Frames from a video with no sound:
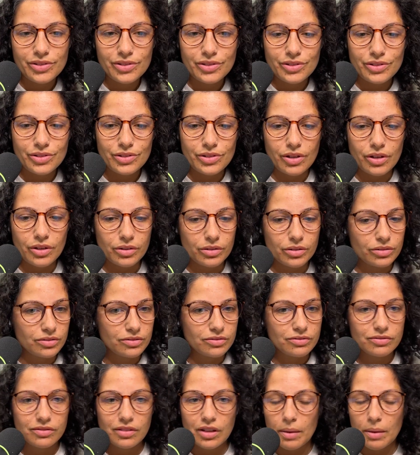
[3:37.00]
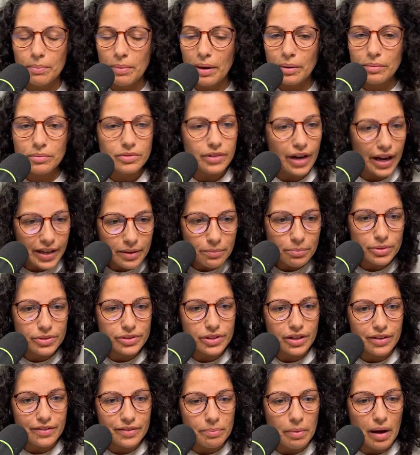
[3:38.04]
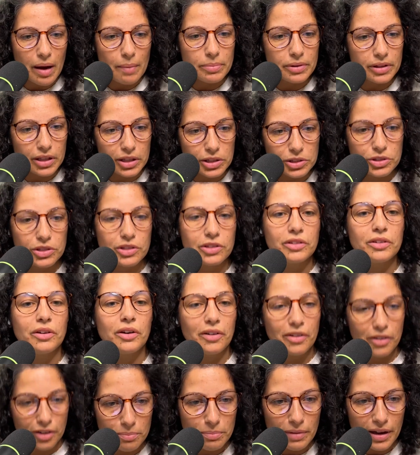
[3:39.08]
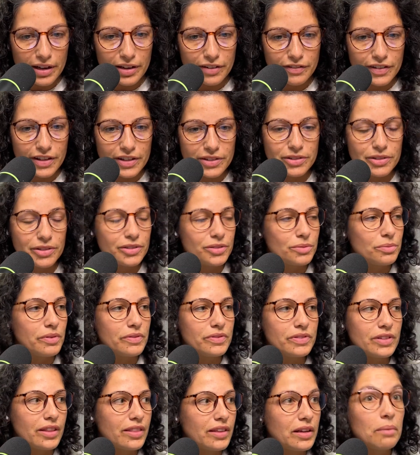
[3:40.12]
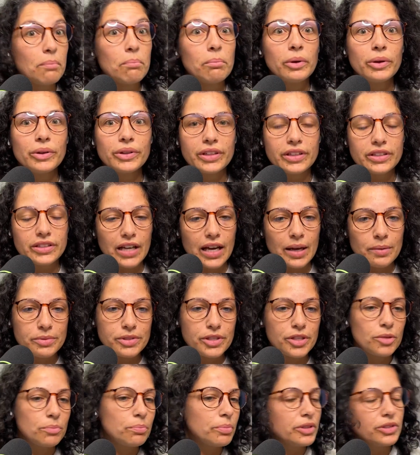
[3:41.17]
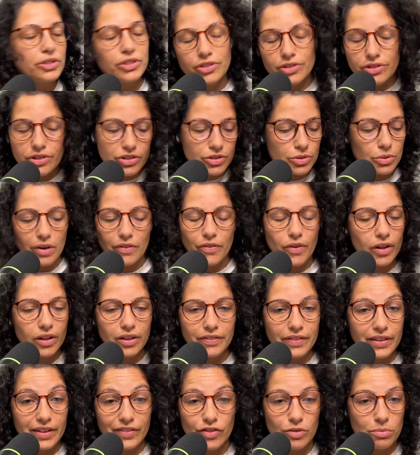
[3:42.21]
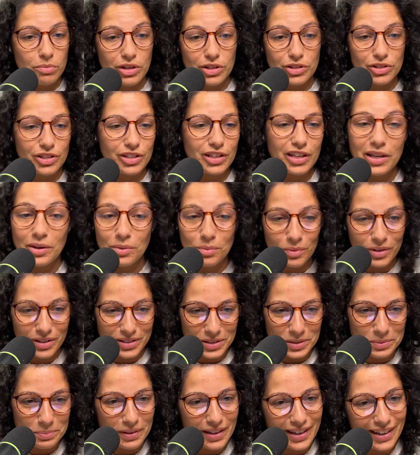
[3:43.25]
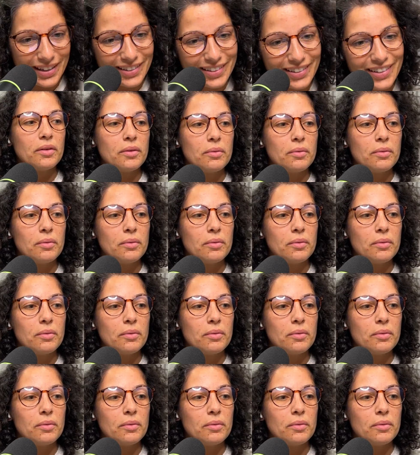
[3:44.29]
So about 9% of the population are manifestors. We've said that a million times here, but just that you have all of the information in one spot.